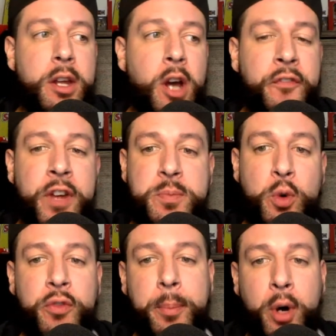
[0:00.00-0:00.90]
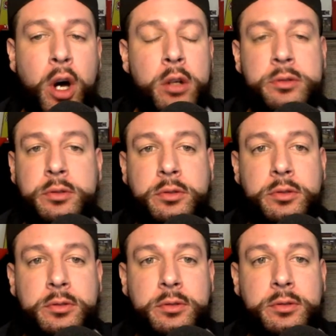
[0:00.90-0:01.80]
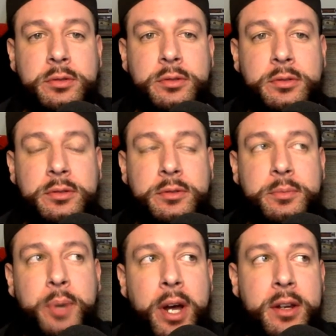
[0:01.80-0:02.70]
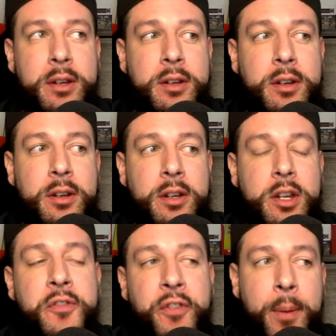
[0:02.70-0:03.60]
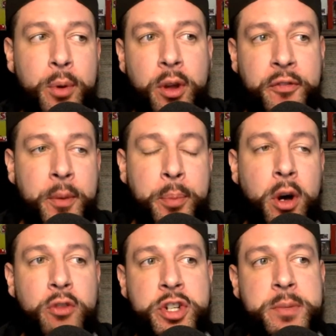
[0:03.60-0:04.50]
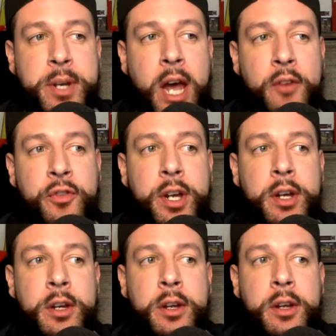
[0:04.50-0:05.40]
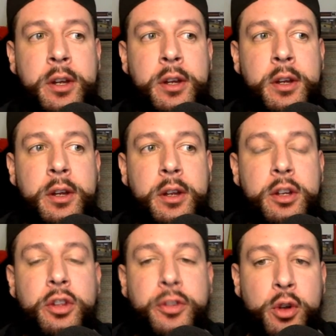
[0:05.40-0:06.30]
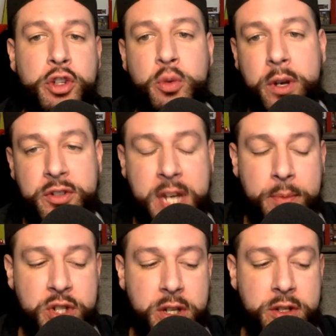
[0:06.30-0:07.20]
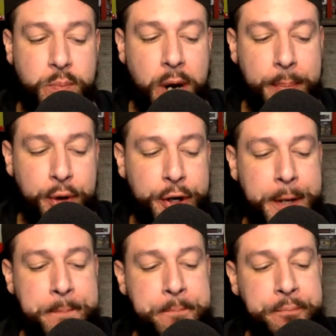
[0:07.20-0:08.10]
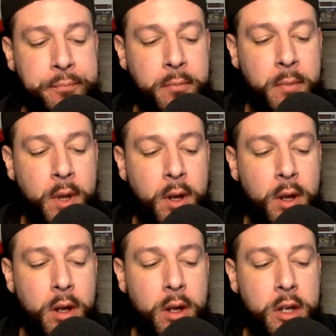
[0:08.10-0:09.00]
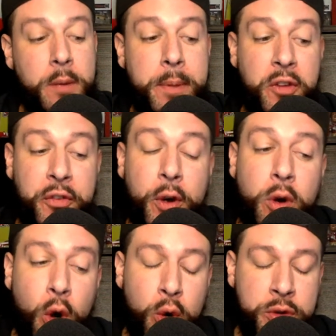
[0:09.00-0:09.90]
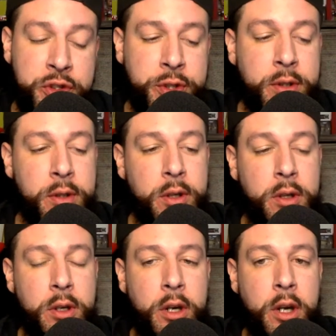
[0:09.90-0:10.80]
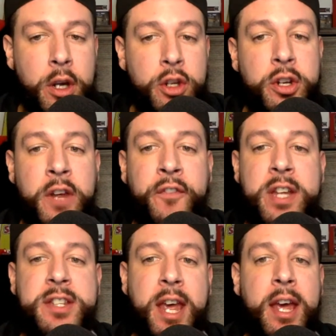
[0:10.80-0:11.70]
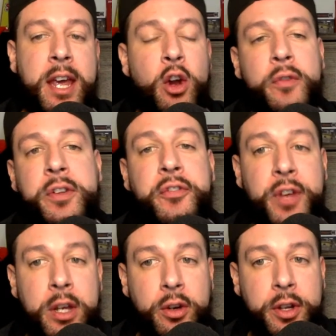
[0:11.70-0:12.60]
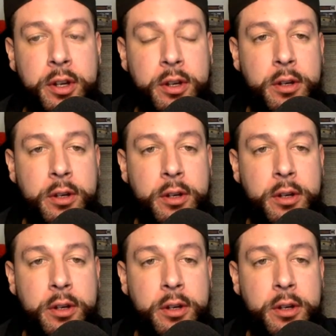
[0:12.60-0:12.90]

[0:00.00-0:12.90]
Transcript: The offense moved the ball, but you fumble the football, Christian McCaffrey. You throw 2 interceptions, Brock Purdy. You miss field goals. Your defense can't get off the field